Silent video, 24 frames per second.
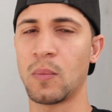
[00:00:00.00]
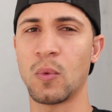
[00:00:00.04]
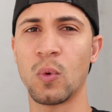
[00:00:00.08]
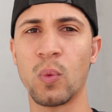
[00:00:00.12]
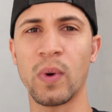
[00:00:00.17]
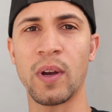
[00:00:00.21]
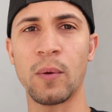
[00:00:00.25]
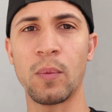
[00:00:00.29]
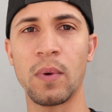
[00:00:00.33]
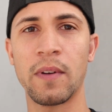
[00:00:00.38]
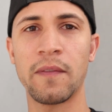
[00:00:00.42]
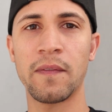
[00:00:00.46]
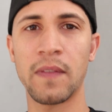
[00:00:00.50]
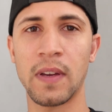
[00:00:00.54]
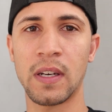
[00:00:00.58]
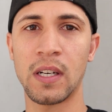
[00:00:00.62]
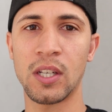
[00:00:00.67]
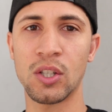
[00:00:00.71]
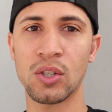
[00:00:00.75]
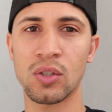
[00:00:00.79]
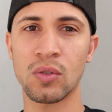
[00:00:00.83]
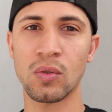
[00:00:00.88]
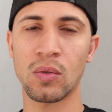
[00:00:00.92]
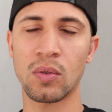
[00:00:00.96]
where we
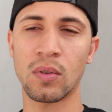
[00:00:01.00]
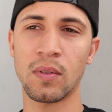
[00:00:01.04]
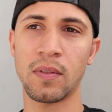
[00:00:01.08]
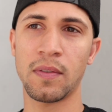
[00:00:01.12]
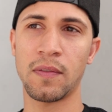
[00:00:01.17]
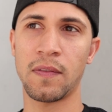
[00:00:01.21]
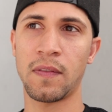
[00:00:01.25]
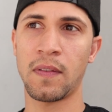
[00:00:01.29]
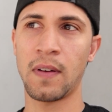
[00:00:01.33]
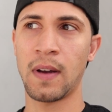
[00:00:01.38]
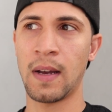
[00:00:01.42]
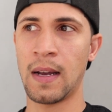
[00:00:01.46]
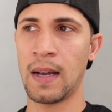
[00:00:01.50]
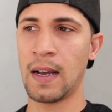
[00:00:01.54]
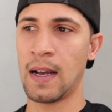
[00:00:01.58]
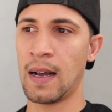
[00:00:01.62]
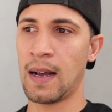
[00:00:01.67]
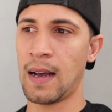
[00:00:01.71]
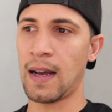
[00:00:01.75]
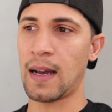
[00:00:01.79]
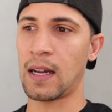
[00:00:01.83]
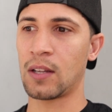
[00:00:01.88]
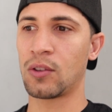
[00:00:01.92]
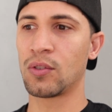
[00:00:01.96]
finished off
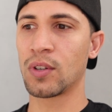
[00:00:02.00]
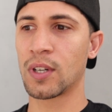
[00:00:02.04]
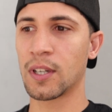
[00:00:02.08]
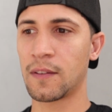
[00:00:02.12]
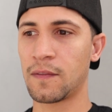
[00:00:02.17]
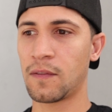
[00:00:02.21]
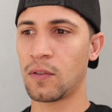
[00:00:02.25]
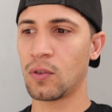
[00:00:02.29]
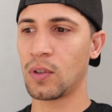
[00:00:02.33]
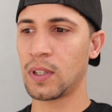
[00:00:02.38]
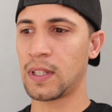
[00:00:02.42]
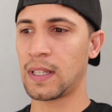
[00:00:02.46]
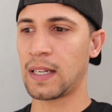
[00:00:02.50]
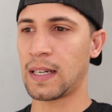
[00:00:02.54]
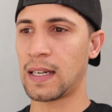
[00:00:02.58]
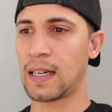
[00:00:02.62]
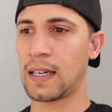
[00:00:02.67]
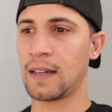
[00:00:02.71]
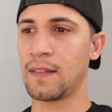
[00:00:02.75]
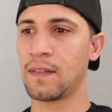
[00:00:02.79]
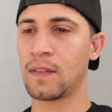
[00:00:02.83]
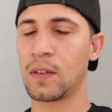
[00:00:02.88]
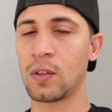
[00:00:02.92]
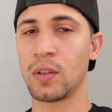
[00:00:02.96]
I took it for a
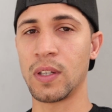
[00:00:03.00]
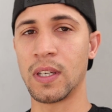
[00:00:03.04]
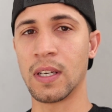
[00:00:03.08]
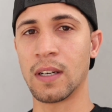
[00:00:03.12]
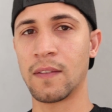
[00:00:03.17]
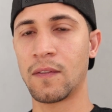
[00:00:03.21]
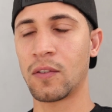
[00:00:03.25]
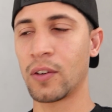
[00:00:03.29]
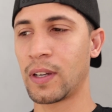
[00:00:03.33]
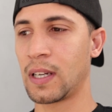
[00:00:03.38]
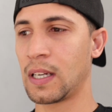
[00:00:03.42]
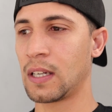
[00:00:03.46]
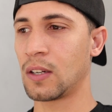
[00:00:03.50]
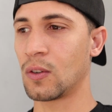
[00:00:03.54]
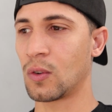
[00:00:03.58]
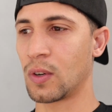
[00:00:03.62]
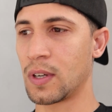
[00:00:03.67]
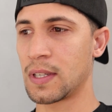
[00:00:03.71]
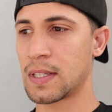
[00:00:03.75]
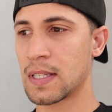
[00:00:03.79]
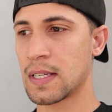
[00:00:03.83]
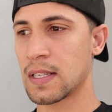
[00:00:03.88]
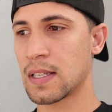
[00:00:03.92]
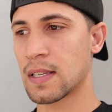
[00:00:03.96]
drive to hear for any
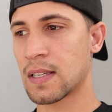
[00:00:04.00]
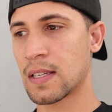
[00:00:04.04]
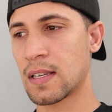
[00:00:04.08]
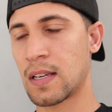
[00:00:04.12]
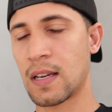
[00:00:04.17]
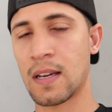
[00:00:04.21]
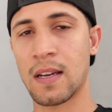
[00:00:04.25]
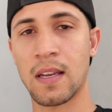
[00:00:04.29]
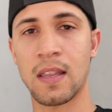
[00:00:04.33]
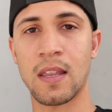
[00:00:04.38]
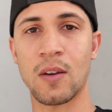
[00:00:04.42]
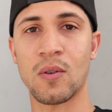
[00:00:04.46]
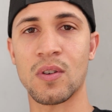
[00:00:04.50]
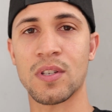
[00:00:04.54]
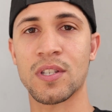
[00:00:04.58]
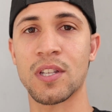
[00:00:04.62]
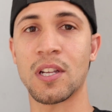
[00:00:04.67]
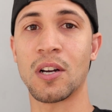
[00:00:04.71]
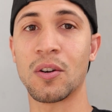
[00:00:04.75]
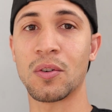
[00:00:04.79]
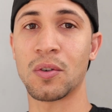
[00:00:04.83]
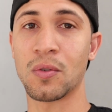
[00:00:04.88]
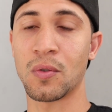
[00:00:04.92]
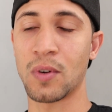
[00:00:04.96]
noises. There was
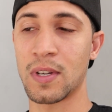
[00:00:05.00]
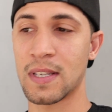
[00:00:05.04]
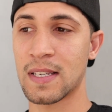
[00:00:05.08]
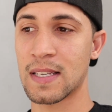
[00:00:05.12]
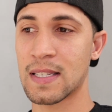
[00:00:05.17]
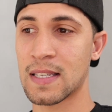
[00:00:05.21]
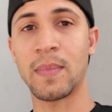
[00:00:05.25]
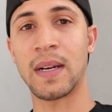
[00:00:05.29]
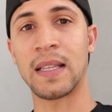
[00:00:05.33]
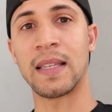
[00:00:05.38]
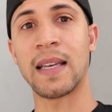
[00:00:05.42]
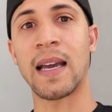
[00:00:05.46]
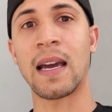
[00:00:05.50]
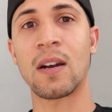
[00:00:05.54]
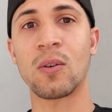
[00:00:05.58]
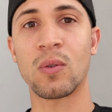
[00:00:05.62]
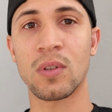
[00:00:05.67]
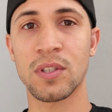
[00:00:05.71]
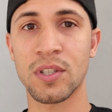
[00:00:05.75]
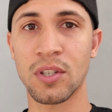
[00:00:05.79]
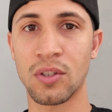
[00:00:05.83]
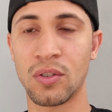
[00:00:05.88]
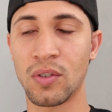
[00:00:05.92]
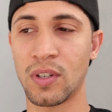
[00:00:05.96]
no noises. My dad
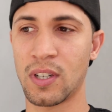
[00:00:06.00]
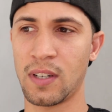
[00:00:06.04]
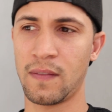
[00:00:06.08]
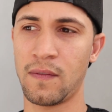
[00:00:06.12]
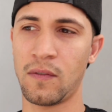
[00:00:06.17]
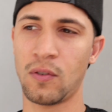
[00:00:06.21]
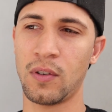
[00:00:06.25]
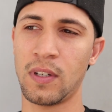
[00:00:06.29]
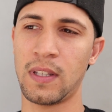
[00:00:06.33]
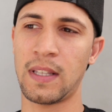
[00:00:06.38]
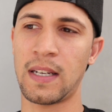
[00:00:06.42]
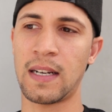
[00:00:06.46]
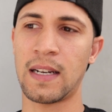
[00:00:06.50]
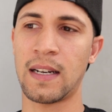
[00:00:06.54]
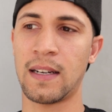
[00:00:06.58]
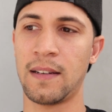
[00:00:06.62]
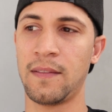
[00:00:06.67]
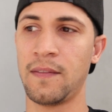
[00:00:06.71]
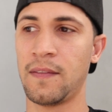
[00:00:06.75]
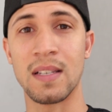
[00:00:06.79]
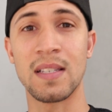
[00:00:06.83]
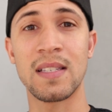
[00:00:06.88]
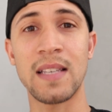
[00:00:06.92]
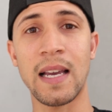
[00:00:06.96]
also took it for a
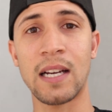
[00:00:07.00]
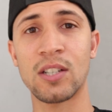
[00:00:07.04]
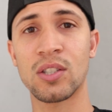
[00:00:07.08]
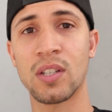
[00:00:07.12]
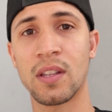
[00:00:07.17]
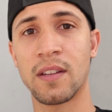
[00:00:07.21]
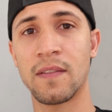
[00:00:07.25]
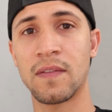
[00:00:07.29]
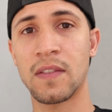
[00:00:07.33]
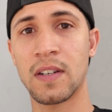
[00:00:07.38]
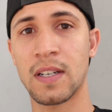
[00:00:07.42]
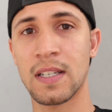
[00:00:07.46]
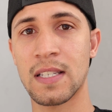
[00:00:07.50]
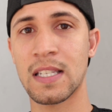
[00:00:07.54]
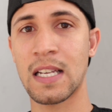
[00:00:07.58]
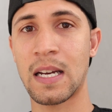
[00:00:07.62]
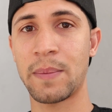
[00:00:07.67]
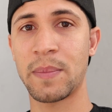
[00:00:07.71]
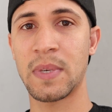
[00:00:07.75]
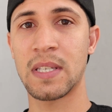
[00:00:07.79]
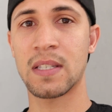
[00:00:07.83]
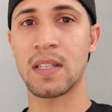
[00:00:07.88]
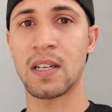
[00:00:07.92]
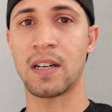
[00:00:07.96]
drive. This is actually the first
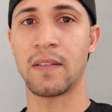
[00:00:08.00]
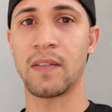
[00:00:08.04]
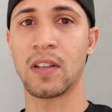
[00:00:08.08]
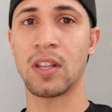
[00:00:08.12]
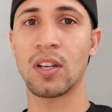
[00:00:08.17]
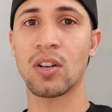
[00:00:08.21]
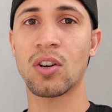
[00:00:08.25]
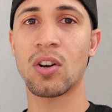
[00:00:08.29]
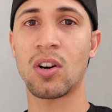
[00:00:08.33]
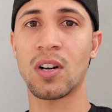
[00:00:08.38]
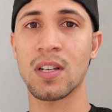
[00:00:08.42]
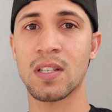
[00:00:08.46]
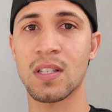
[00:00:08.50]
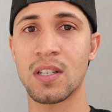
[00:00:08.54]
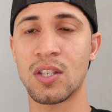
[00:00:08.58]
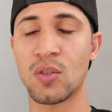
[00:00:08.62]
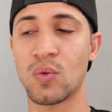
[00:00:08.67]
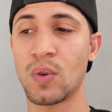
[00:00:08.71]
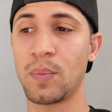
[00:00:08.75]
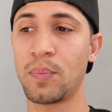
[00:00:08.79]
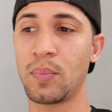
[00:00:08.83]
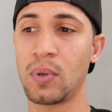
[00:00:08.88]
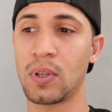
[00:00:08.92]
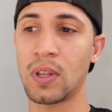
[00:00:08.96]
time he's driven the car
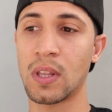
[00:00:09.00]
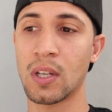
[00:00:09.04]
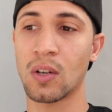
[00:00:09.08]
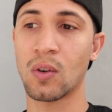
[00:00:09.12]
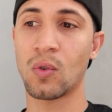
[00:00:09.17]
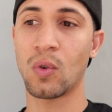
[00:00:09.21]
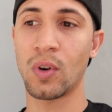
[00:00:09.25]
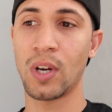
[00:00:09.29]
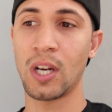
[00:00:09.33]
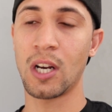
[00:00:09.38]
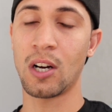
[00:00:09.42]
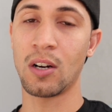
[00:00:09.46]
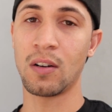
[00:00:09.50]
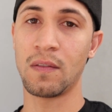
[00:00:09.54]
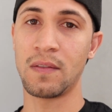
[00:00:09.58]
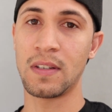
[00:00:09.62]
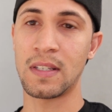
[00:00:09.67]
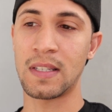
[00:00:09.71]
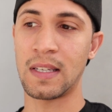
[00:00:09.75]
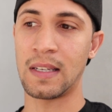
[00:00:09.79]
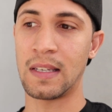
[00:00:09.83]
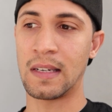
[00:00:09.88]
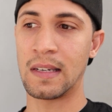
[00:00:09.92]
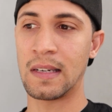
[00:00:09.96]
since we put the
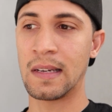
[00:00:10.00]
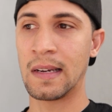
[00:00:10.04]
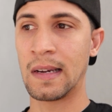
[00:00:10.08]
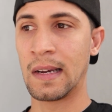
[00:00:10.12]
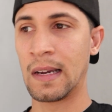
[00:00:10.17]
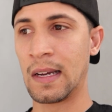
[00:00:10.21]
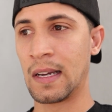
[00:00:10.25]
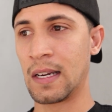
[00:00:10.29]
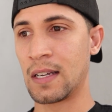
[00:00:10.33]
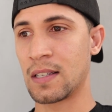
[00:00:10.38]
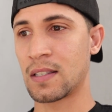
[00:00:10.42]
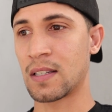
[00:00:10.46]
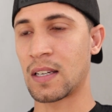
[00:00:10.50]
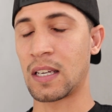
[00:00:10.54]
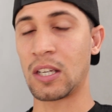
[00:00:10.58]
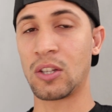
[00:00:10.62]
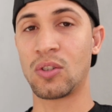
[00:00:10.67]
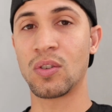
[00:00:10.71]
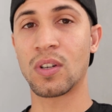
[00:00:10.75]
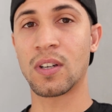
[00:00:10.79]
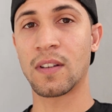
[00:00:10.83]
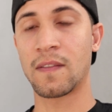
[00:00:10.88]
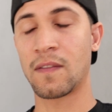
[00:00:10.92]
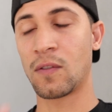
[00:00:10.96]
coilovers in. So he
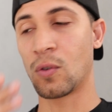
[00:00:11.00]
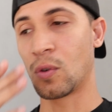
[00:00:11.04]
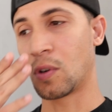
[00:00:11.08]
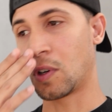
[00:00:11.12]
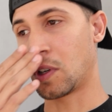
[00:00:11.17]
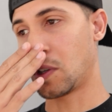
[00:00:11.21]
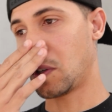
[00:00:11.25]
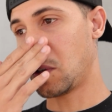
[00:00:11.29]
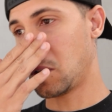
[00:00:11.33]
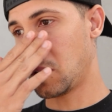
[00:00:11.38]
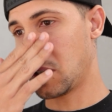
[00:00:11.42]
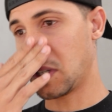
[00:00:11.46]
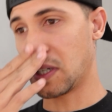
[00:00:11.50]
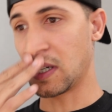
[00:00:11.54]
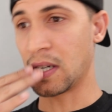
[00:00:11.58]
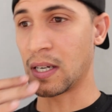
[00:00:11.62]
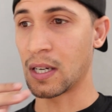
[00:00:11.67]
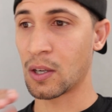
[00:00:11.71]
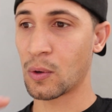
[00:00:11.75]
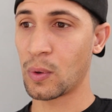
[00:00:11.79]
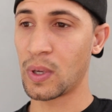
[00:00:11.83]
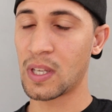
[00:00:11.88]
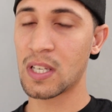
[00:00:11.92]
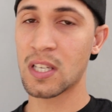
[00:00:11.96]
took it for
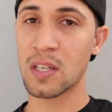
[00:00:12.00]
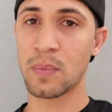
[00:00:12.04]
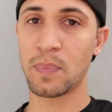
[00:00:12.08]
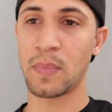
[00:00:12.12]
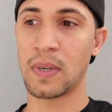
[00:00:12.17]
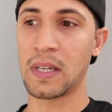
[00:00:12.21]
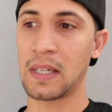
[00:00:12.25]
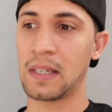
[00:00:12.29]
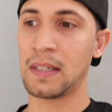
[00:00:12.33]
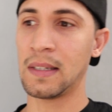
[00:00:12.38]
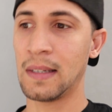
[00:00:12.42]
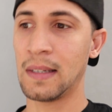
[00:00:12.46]
a quick spin.